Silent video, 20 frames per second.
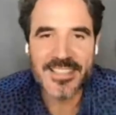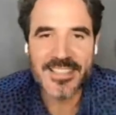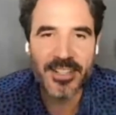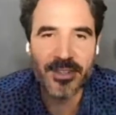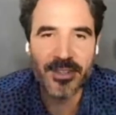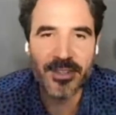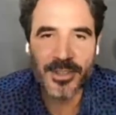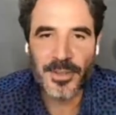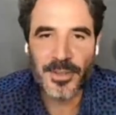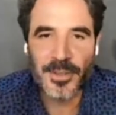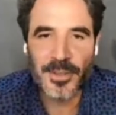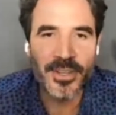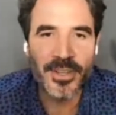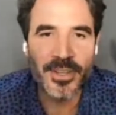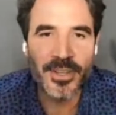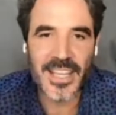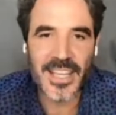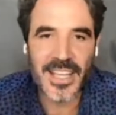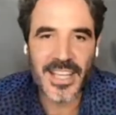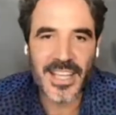Is there
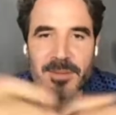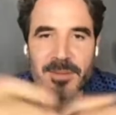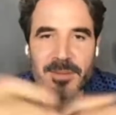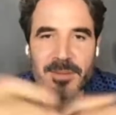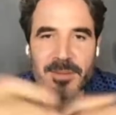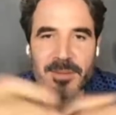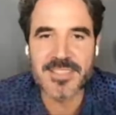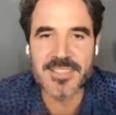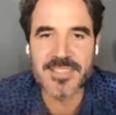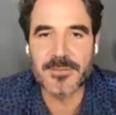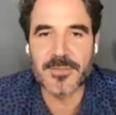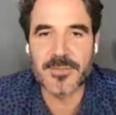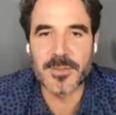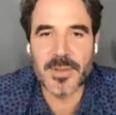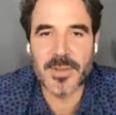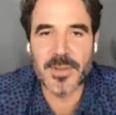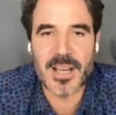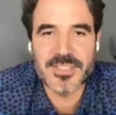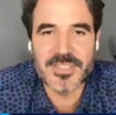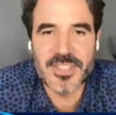communication amongst
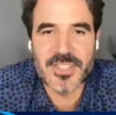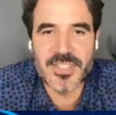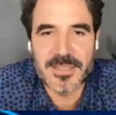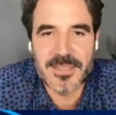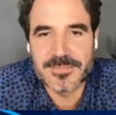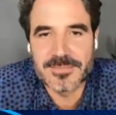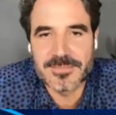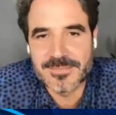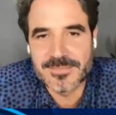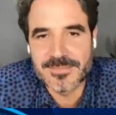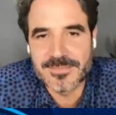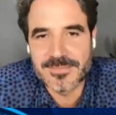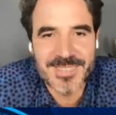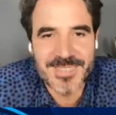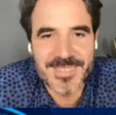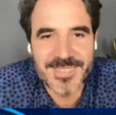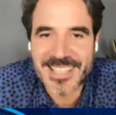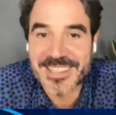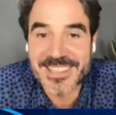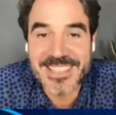different blockchain
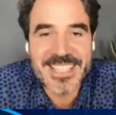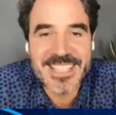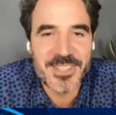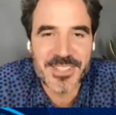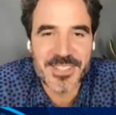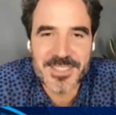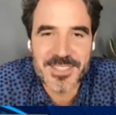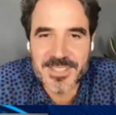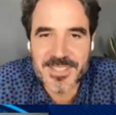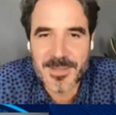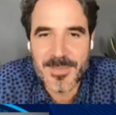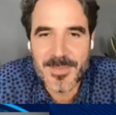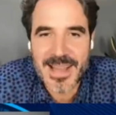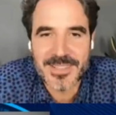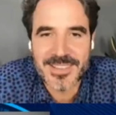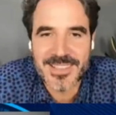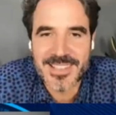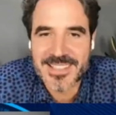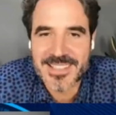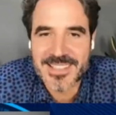like leaders
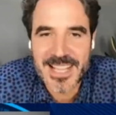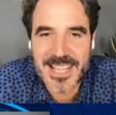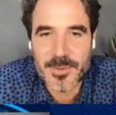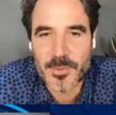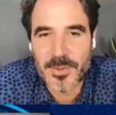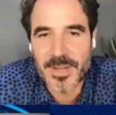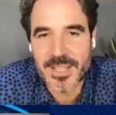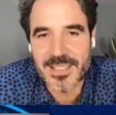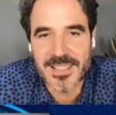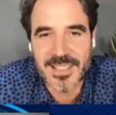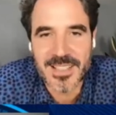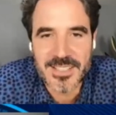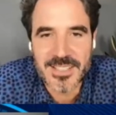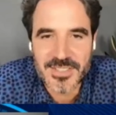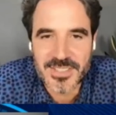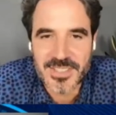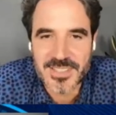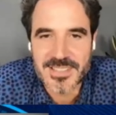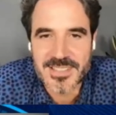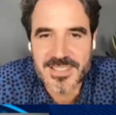about this type of
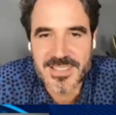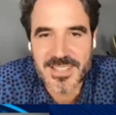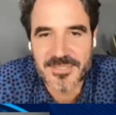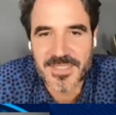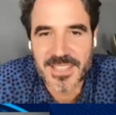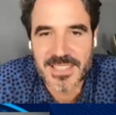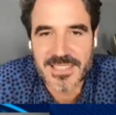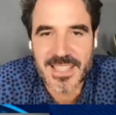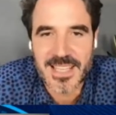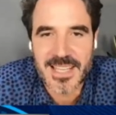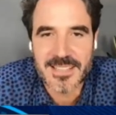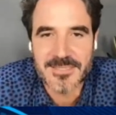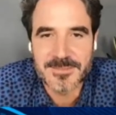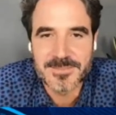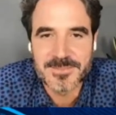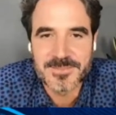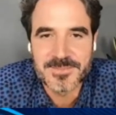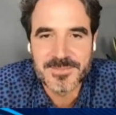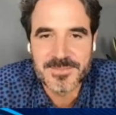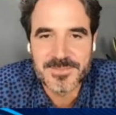regulation and stuff like
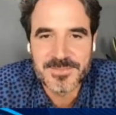that?